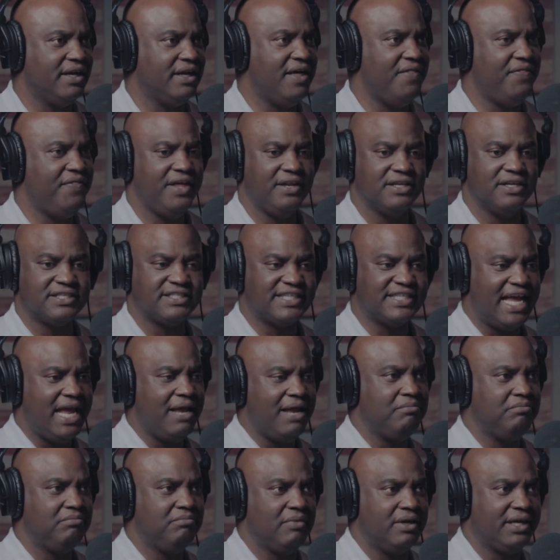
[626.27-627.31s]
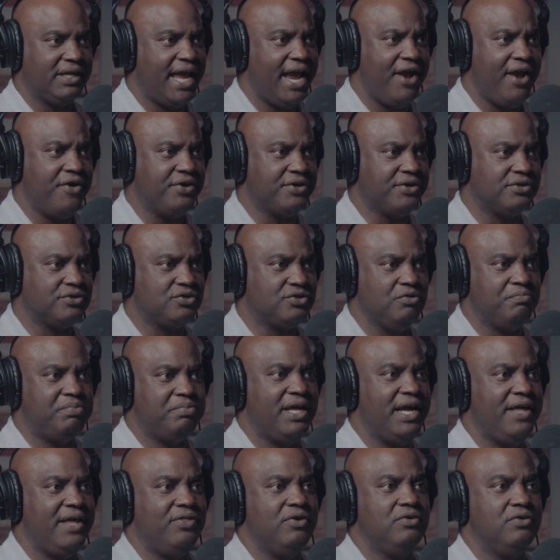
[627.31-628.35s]
And then the same characters who
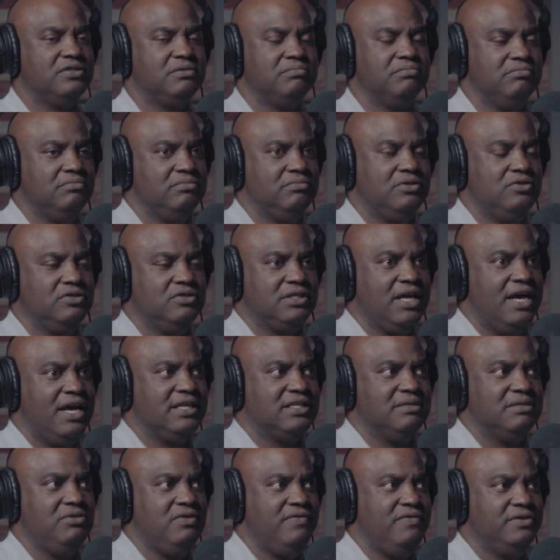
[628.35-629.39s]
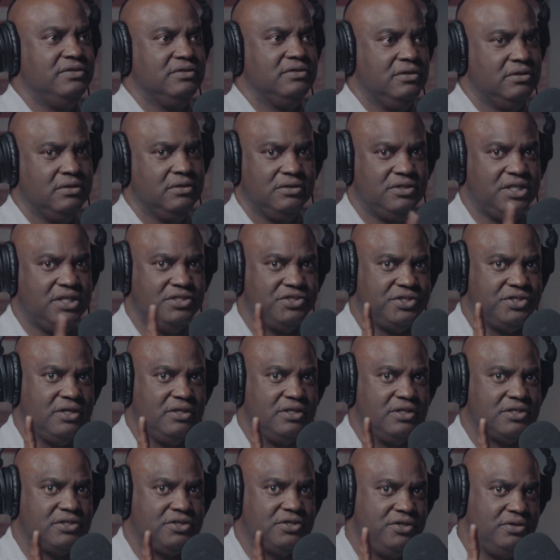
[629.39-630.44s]
play those guys in the movie, Denzel,
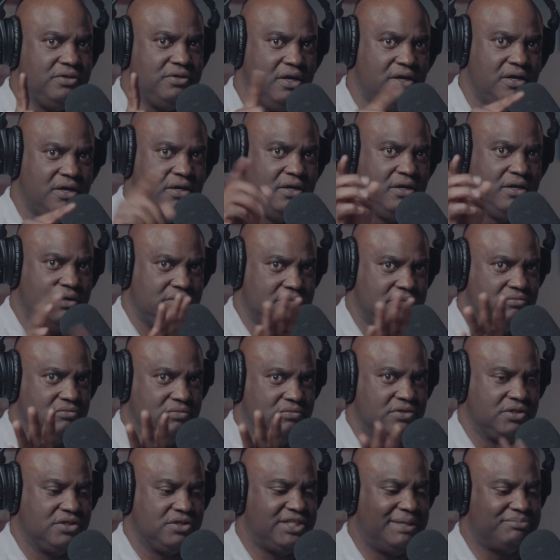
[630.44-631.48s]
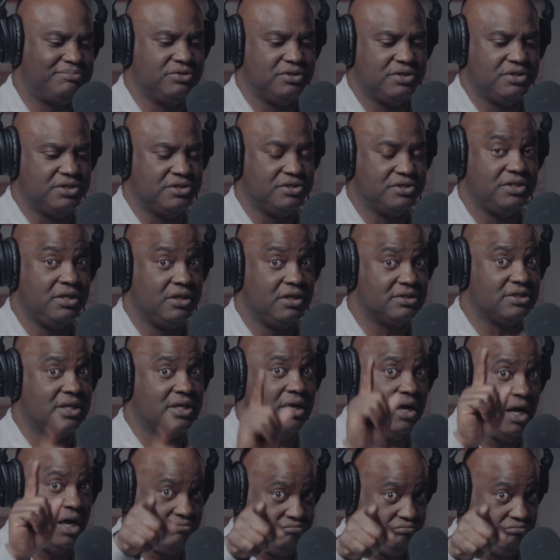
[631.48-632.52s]
with exception to Denzel, because
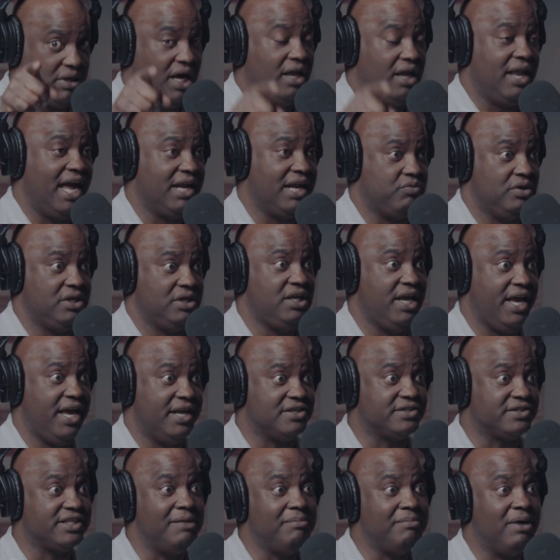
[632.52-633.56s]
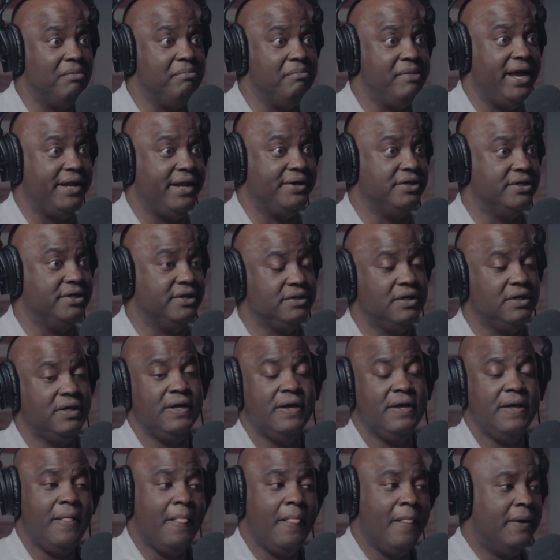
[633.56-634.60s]
I like what he had to say about
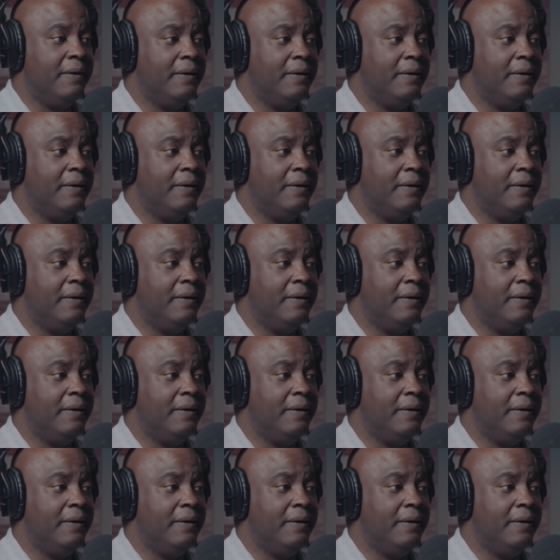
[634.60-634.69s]
Manhood.